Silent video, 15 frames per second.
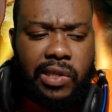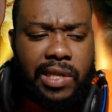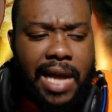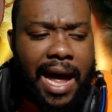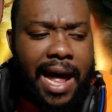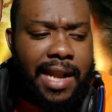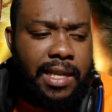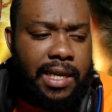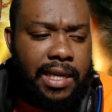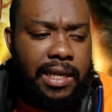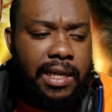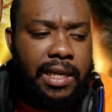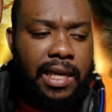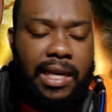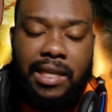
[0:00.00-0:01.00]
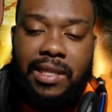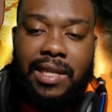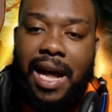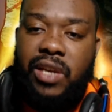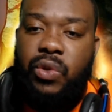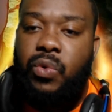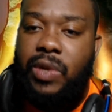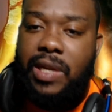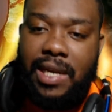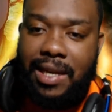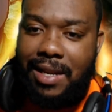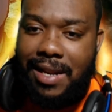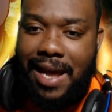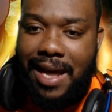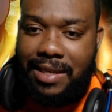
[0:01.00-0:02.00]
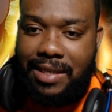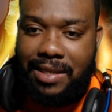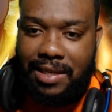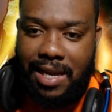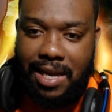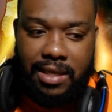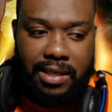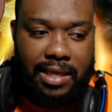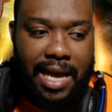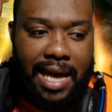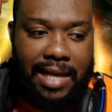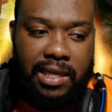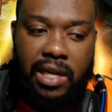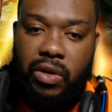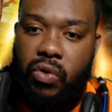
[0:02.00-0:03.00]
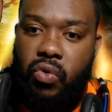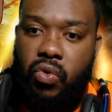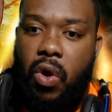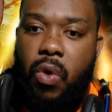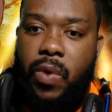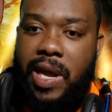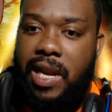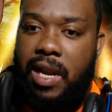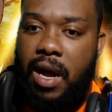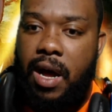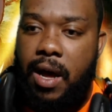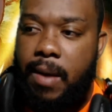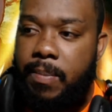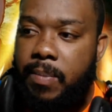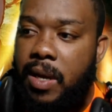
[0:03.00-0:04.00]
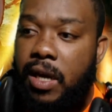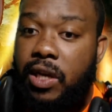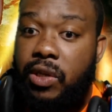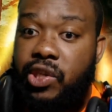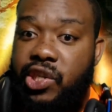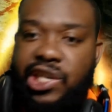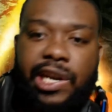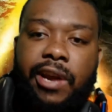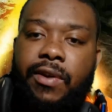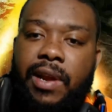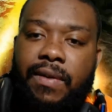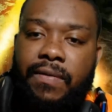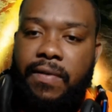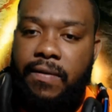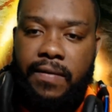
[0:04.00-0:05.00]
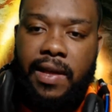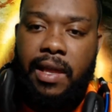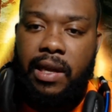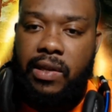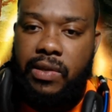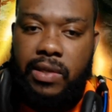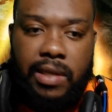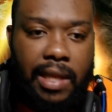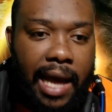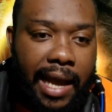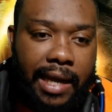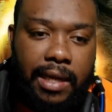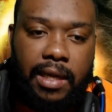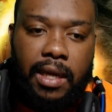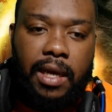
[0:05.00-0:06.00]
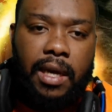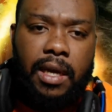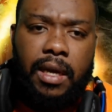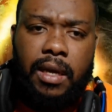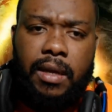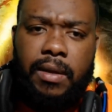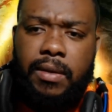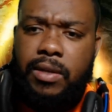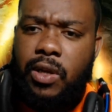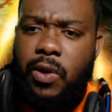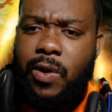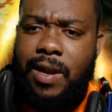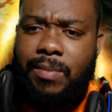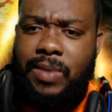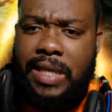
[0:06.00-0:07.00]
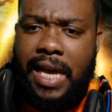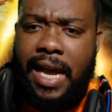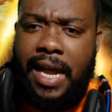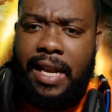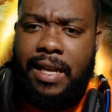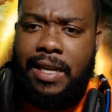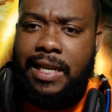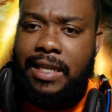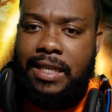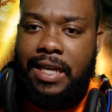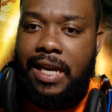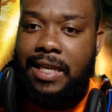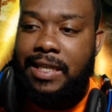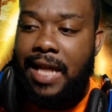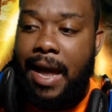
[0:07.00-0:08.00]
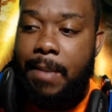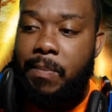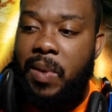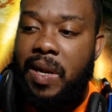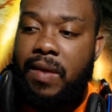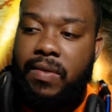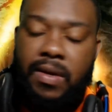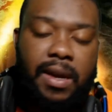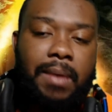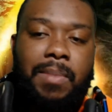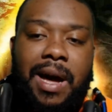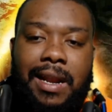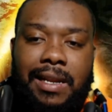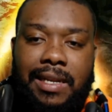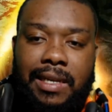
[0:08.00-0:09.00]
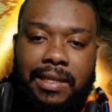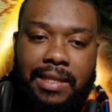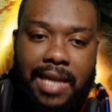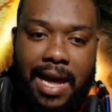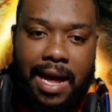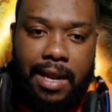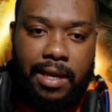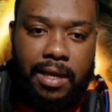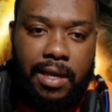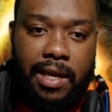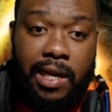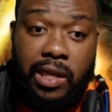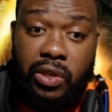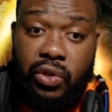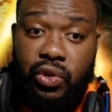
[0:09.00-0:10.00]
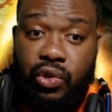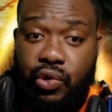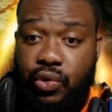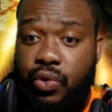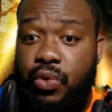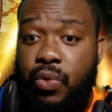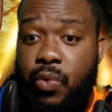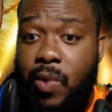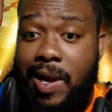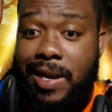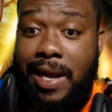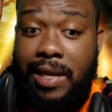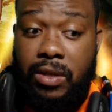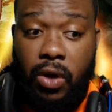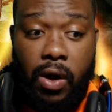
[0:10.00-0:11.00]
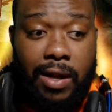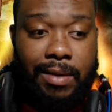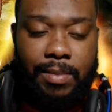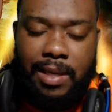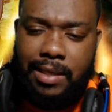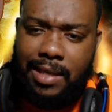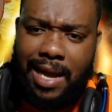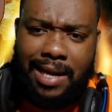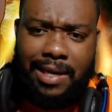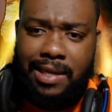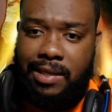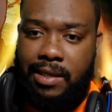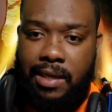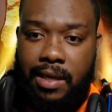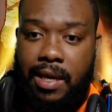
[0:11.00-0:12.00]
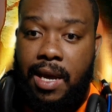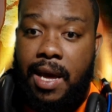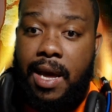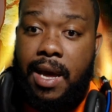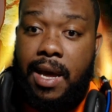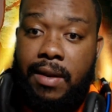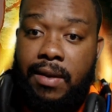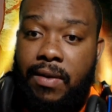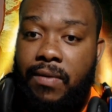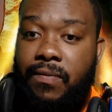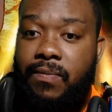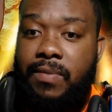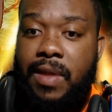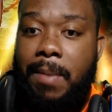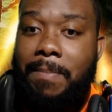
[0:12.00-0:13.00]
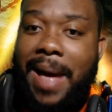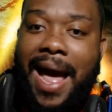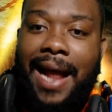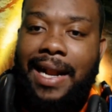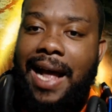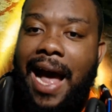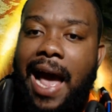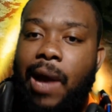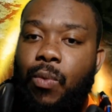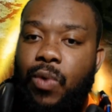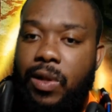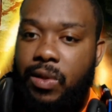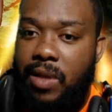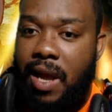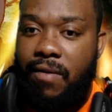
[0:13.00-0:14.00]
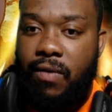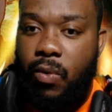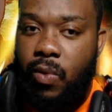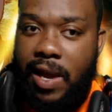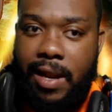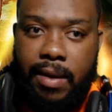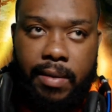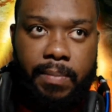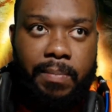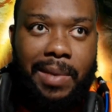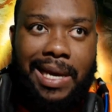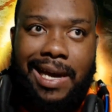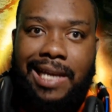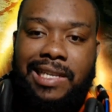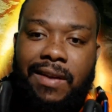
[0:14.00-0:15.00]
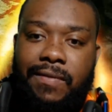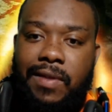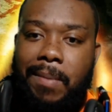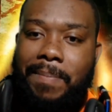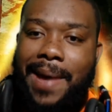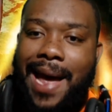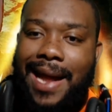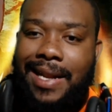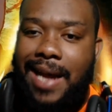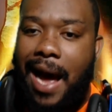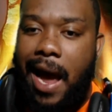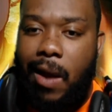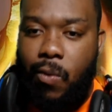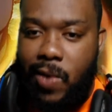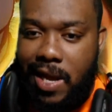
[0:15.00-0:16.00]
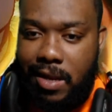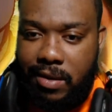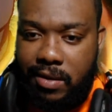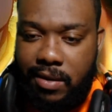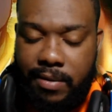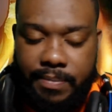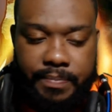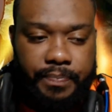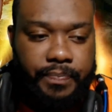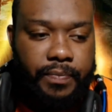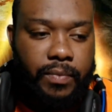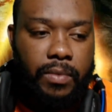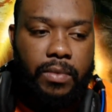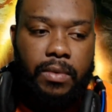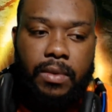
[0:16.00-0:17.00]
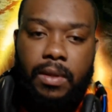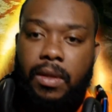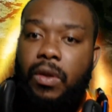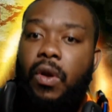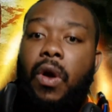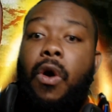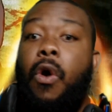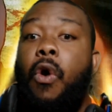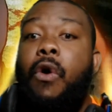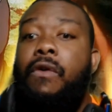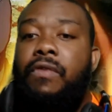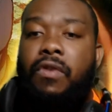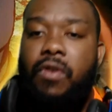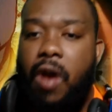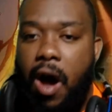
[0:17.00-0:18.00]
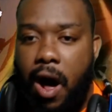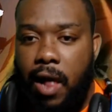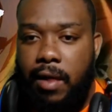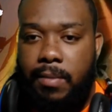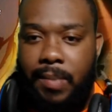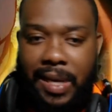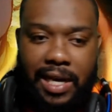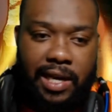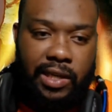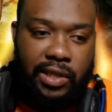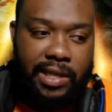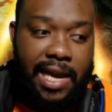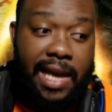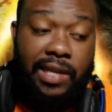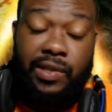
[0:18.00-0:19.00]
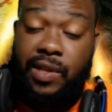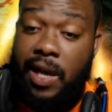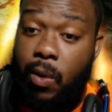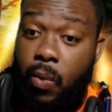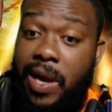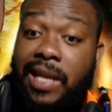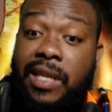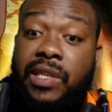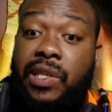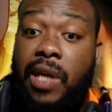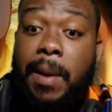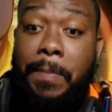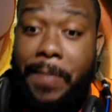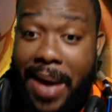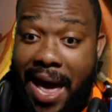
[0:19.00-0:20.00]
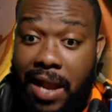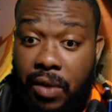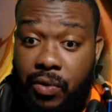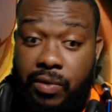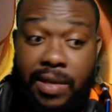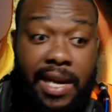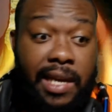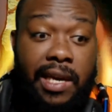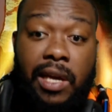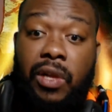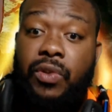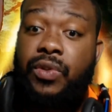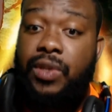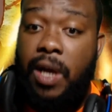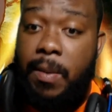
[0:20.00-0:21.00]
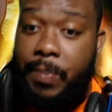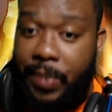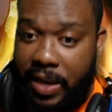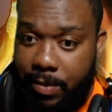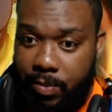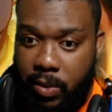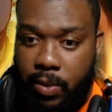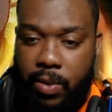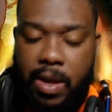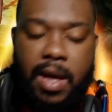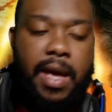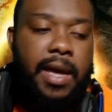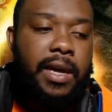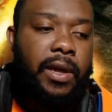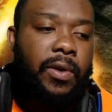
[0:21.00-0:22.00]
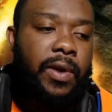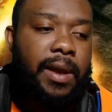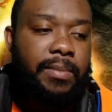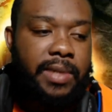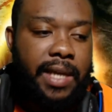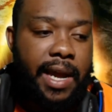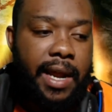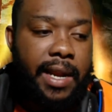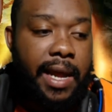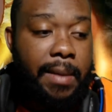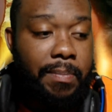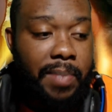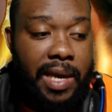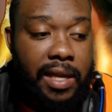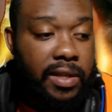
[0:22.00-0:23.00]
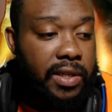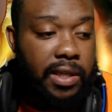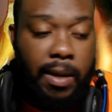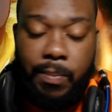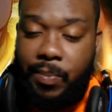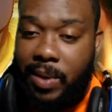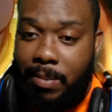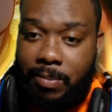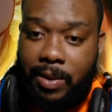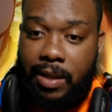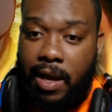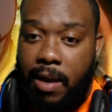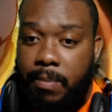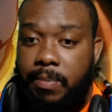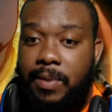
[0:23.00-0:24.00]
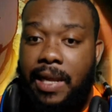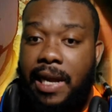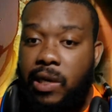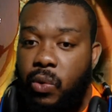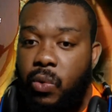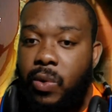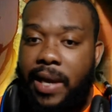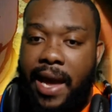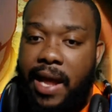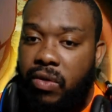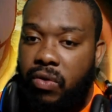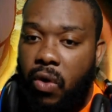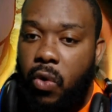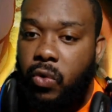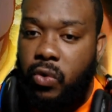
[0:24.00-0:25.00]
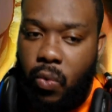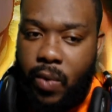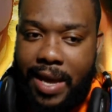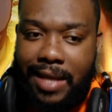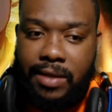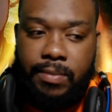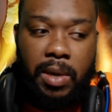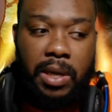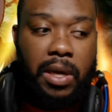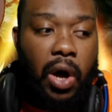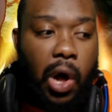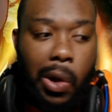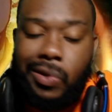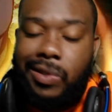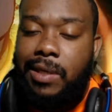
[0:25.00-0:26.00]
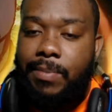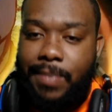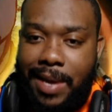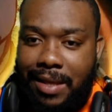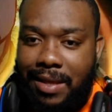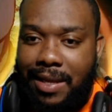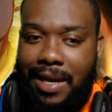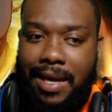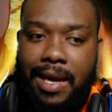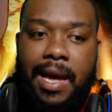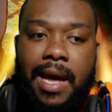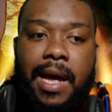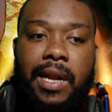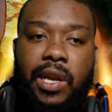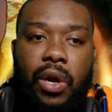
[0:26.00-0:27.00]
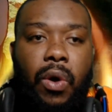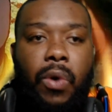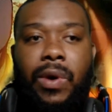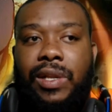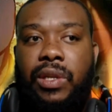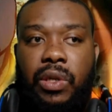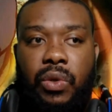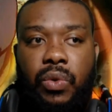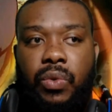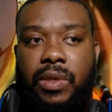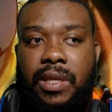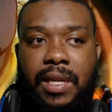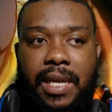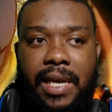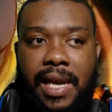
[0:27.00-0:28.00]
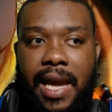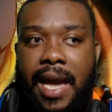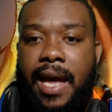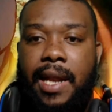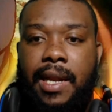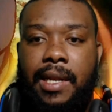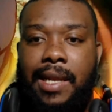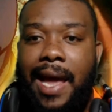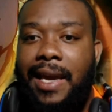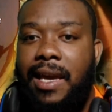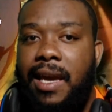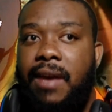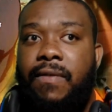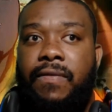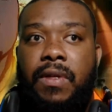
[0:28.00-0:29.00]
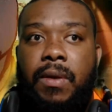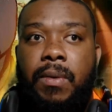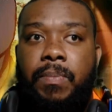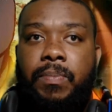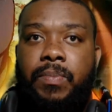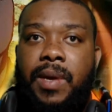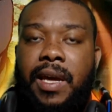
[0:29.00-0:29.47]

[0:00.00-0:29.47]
not, he's not unique in that sense, as in growing up cheering for villains. Like, you know what I'm saying? It's like, but the thing about it is that it's true. What they told him is like, listen, the bad guy will never win. Because if the bad guy wins overall, because yes, they win some battles, they kill some people, you know what I'm saying, they beat some people up, they do get those wins, but ultimately they're going to lose in the end. Like, if the